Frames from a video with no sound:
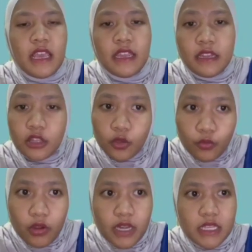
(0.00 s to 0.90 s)
And the
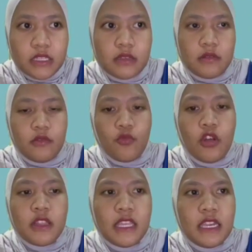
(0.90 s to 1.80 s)
third one is
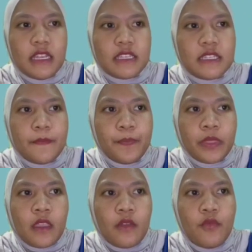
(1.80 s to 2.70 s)
wall thickness.
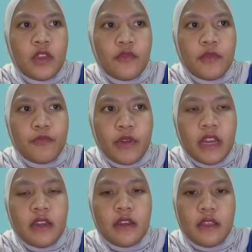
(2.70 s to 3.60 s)
We
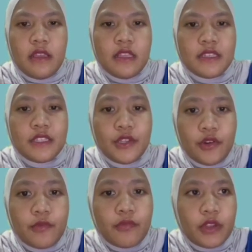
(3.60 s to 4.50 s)
print in
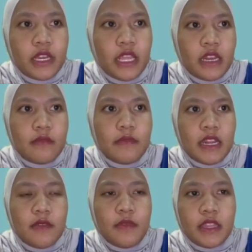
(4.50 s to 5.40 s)
0.8
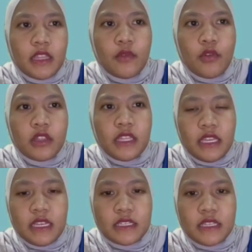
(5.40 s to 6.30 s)
mm wall
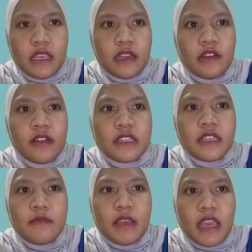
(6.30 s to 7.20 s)
thickness. The
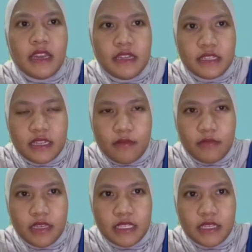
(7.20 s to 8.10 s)
reason behind this
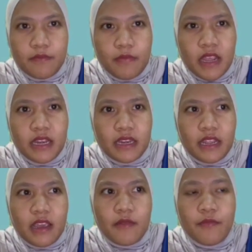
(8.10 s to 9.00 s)
number is the part
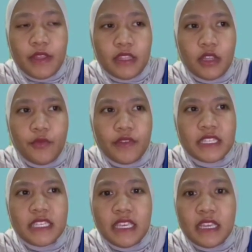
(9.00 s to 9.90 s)
they are printed with a
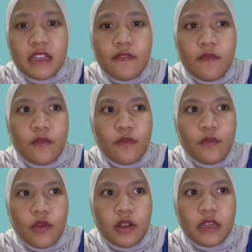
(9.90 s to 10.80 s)
single
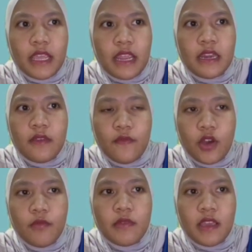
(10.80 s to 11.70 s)
wall can be
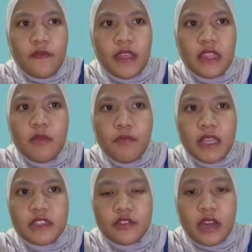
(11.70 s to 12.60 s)
formed, effective
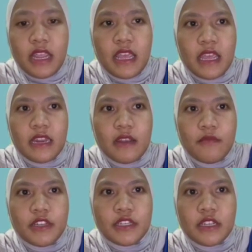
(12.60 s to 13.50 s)
part strength and
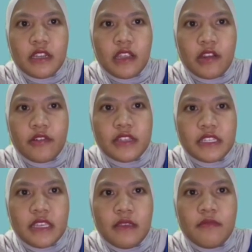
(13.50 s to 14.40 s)
dimensional
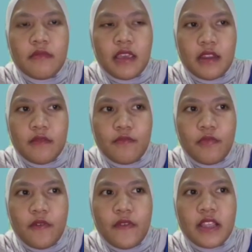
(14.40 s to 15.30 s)
accuracy, and
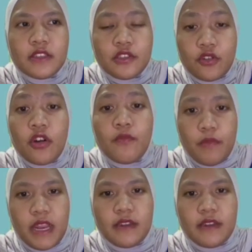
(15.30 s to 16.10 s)
provide strong part.